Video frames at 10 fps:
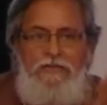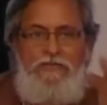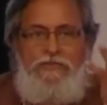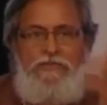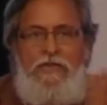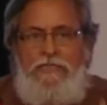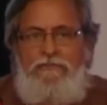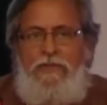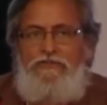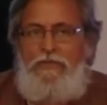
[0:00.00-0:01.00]
So this is
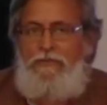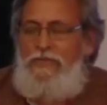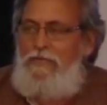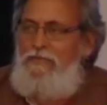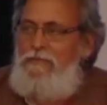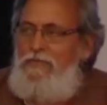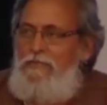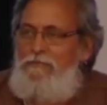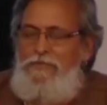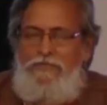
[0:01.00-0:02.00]
artifactual, where a windmill is being